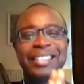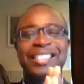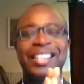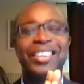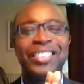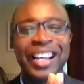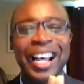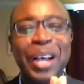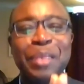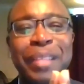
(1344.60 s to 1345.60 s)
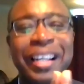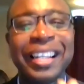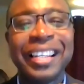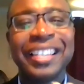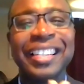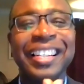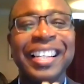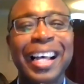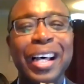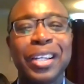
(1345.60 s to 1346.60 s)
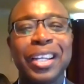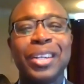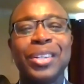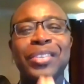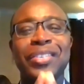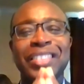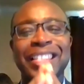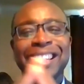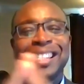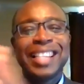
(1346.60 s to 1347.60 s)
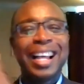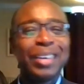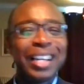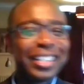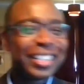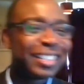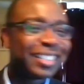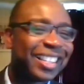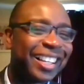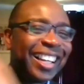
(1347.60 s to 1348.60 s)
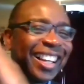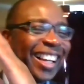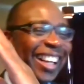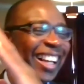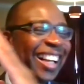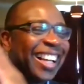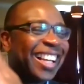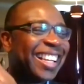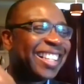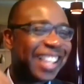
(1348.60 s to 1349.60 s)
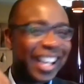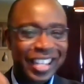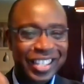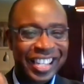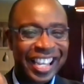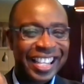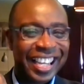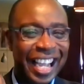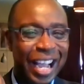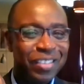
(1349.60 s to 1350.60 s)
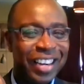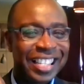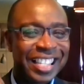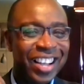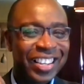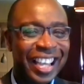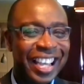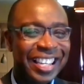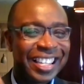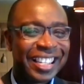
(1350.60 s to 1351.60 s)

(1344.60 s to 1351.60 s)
so I'll go. Is that? It's hard to get the camera. Is that okay?